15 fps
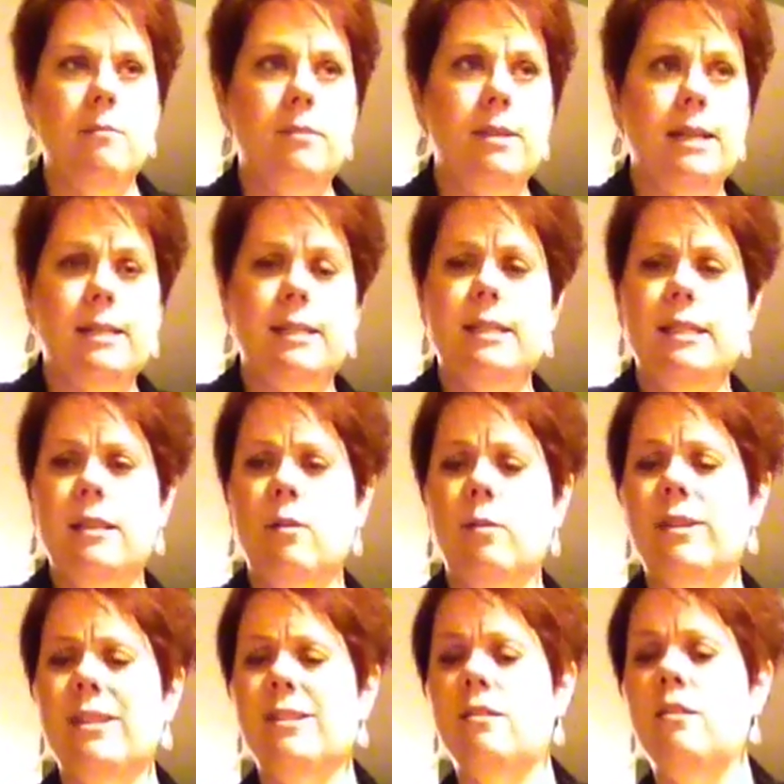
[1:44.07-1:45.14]
Not to say there
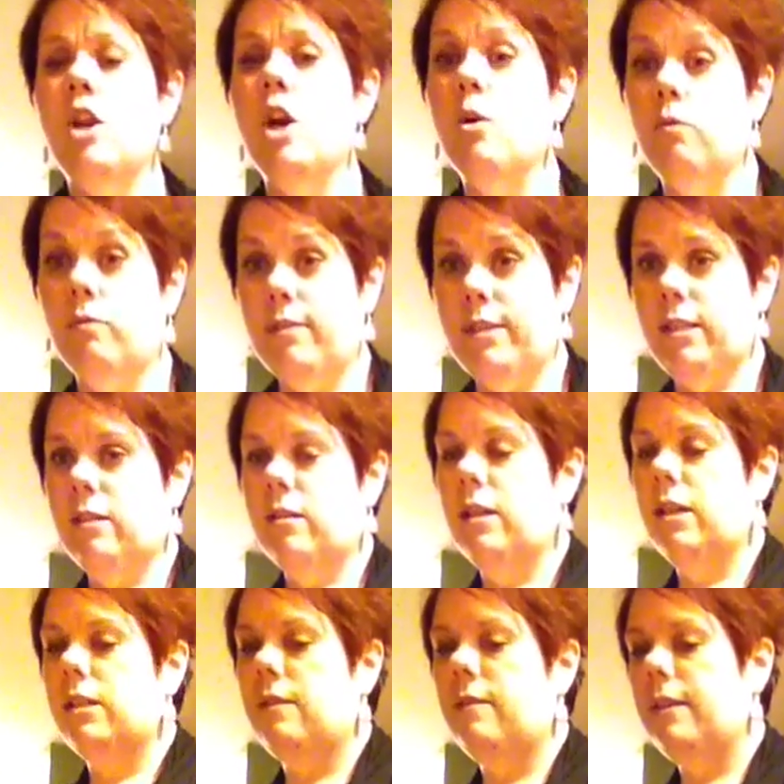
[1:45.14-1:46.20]
was no physical
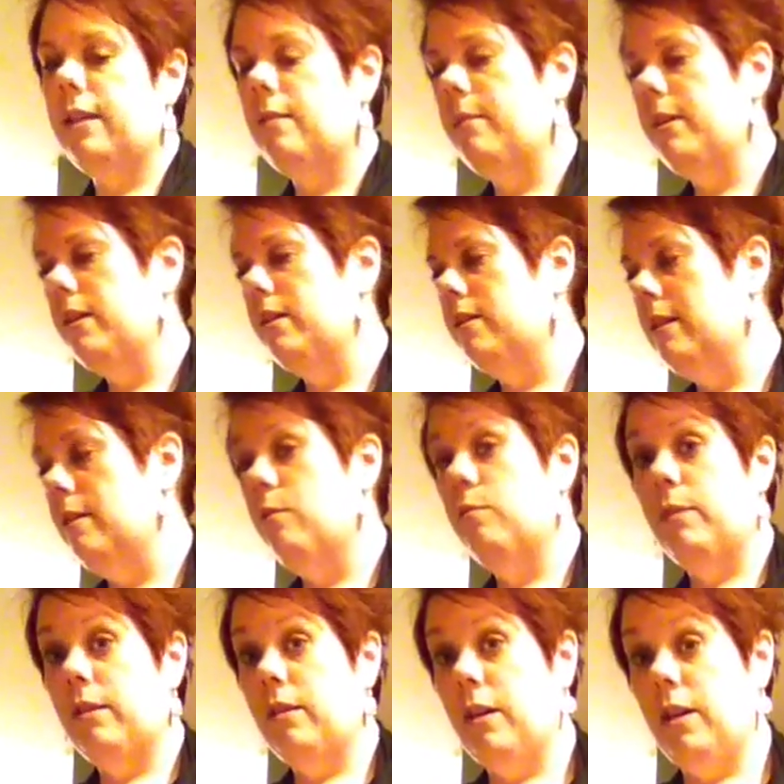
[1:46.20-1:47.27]
activity, because that would
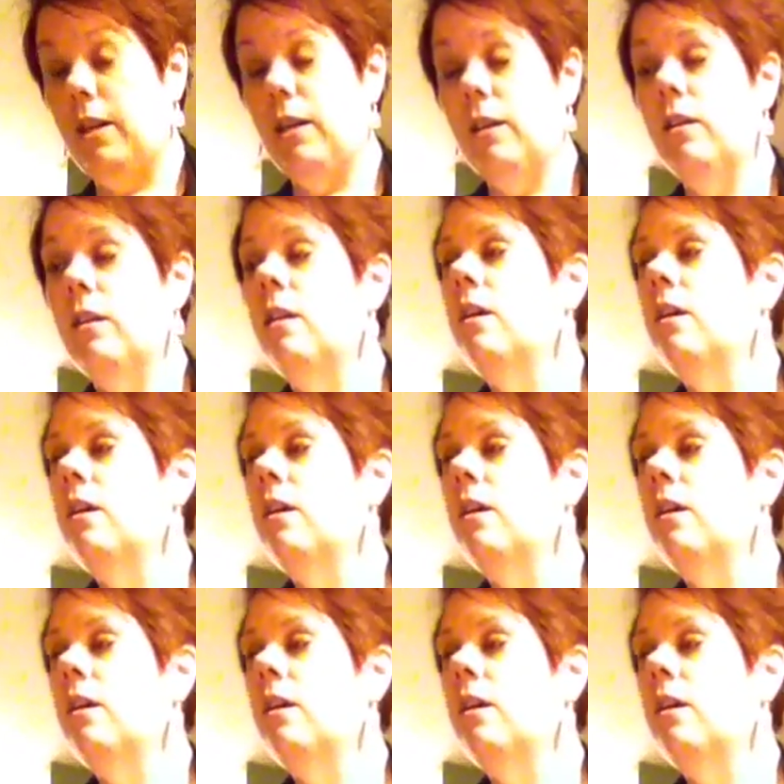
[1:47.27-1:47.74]
be lying.